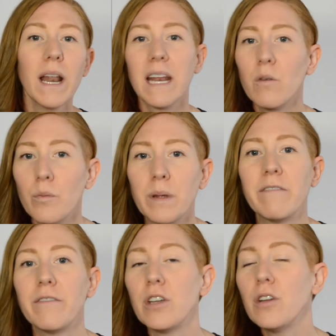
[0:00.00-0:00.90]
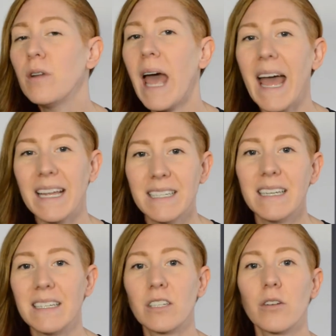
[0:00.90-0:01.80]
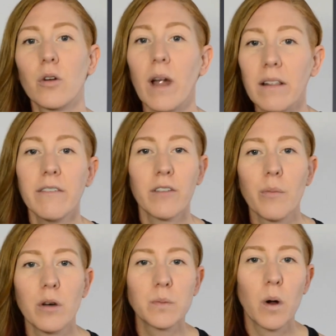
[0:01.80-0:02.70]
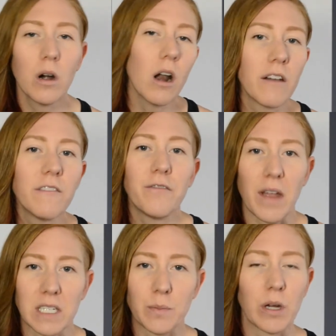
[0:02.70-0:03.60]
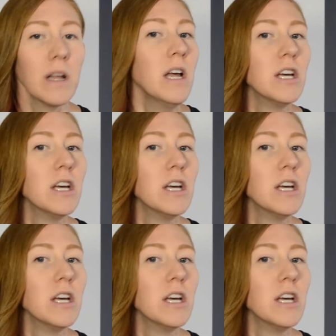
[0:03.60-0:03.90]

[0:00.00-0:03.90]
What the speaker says: and it will be viewed as it is correctly for the most part on Facebook.